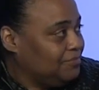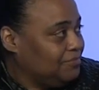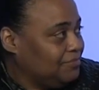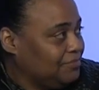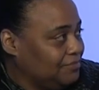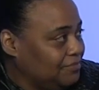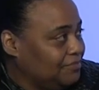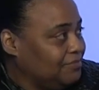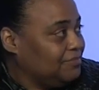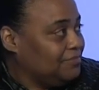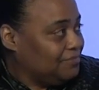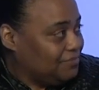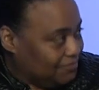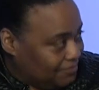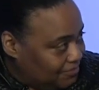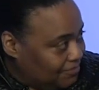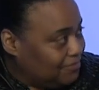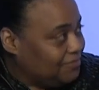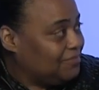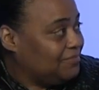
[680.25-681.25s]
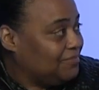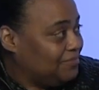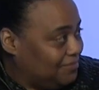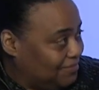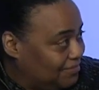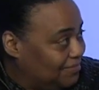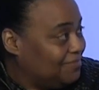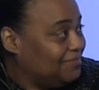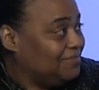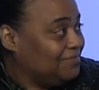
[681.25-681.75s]

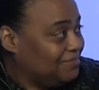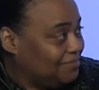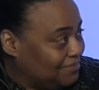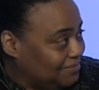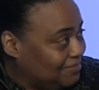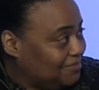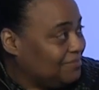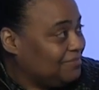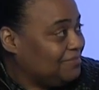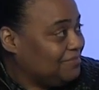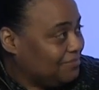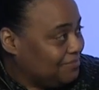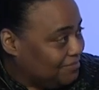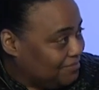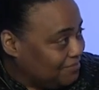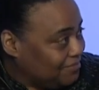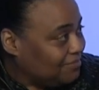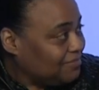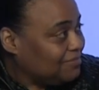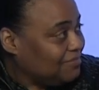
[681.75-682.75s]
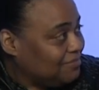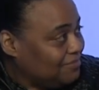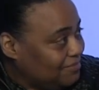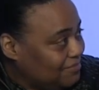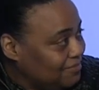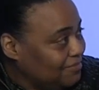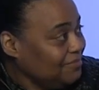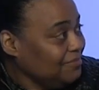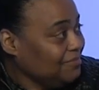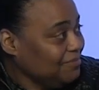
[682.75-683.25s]

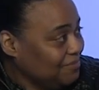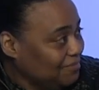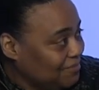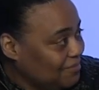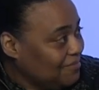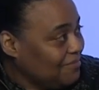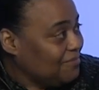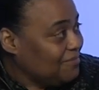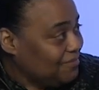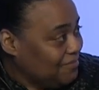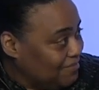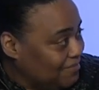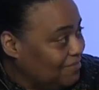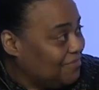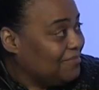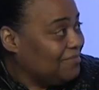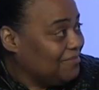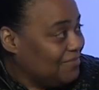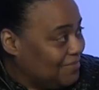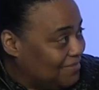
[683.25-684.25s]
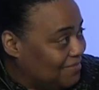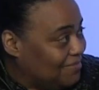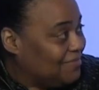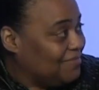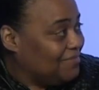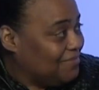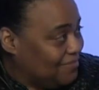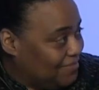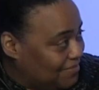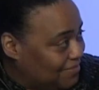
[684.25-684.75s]

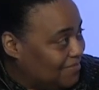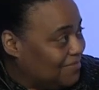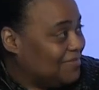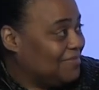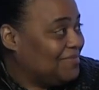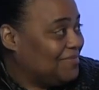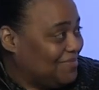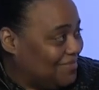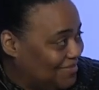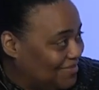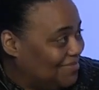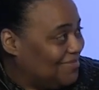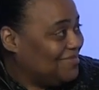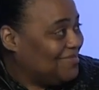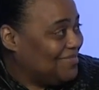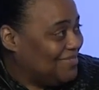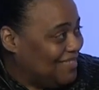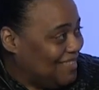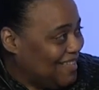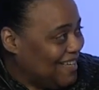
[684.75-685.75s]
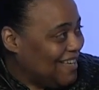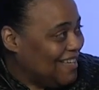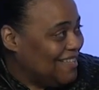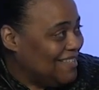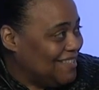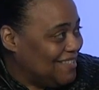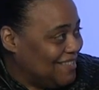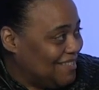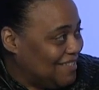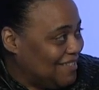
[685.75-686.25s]

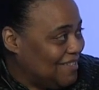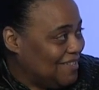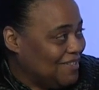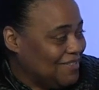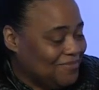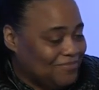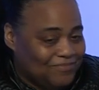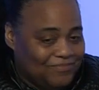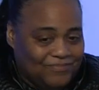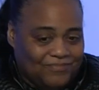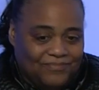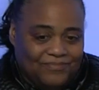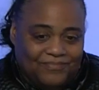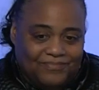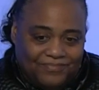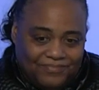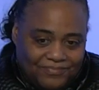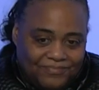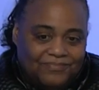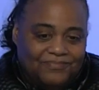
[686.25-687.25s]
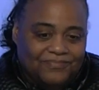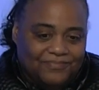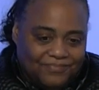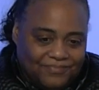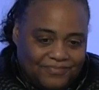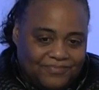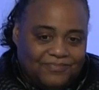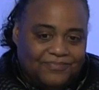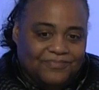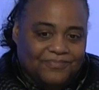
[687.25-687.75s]

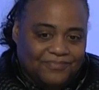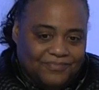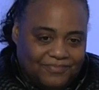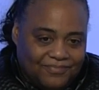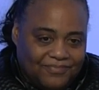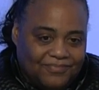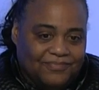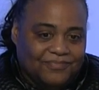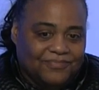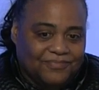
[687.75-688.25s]
This person isn't speaking.